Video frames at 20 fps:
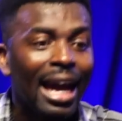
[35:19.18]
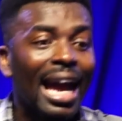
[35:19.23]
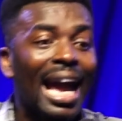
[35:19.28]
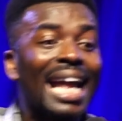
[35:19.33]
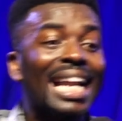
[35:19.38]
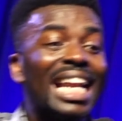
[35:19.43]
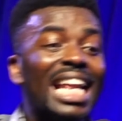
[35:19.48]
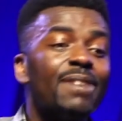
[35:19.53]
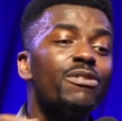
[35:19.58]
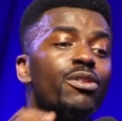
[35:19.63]

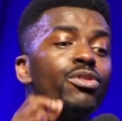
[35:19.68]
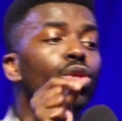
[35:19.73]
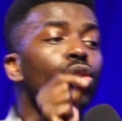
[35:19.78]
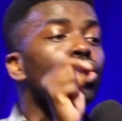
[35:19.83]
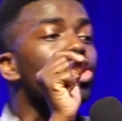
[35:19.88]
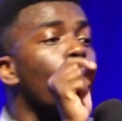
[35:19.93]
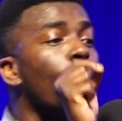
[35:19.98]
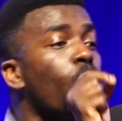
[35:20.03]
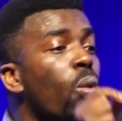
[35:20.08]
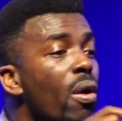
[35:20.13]
And even though
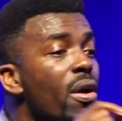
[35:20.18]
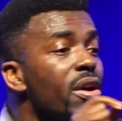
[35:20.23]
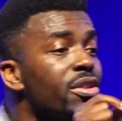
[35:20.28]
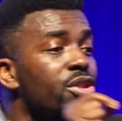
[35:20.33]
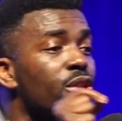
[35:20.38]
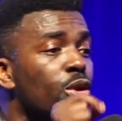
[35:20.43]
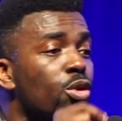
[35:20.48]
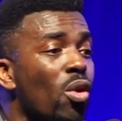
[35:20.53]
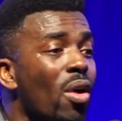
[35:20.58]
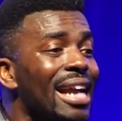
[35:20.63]
your words
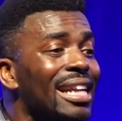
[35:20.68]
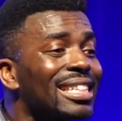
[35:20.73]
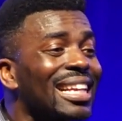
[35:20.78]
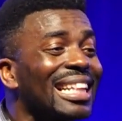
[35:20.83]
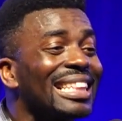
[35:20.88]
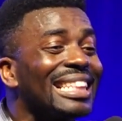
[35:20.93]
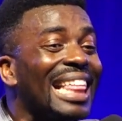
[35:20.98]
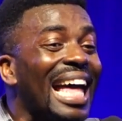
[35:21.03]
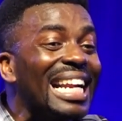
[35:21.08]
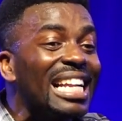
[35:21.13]
are right,
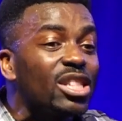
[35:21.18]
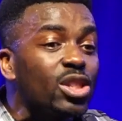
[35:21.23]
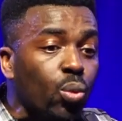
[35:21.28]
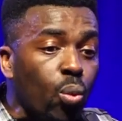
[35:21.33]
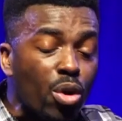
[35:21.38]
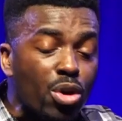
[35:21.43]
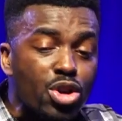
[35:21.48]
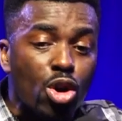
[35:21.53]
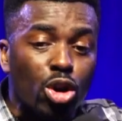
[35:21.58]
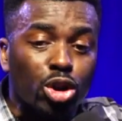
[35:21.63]
that is
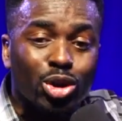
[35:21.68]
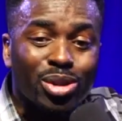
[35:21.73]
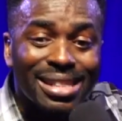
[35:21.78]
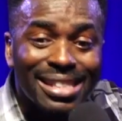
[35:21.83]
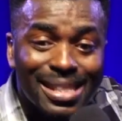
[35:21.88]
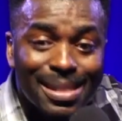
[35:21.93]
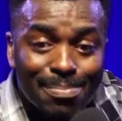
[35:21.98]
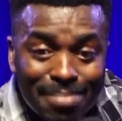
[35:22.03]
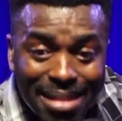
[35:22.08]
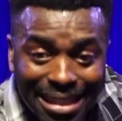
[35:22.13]
what you're
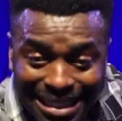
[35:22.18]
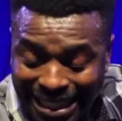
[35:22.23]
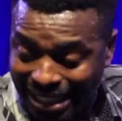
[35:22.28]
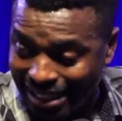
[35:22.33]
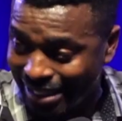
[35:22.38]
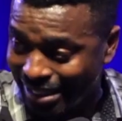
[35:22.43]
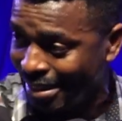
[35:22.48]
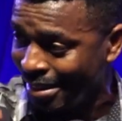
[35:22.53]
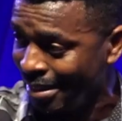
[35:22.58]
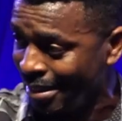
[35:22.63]
transmitting.
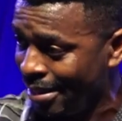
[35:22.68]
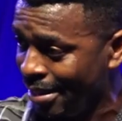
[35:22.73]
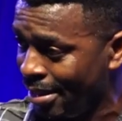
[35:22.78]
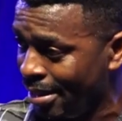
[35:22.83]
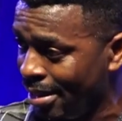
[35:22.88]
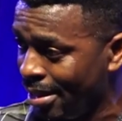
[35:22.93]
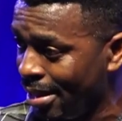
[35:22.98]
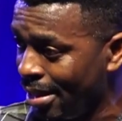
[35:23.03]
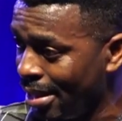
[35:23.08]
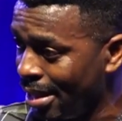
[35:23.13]

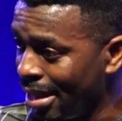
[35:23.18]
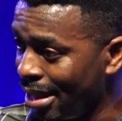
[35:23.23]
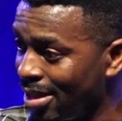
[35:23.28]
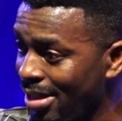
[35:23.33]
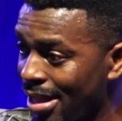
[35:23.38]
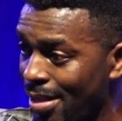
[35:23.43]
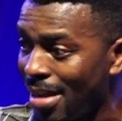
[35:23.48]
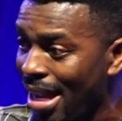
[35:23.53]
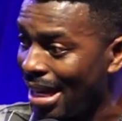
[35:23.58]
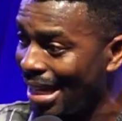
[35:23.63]
It
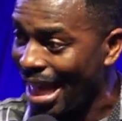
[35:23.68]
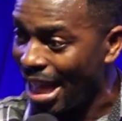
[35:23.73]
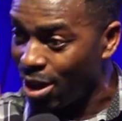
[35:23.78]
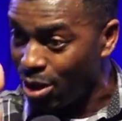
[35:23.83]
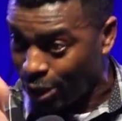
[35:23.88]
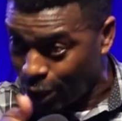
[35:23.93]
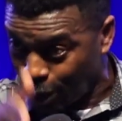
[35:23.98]
doesn't matter that you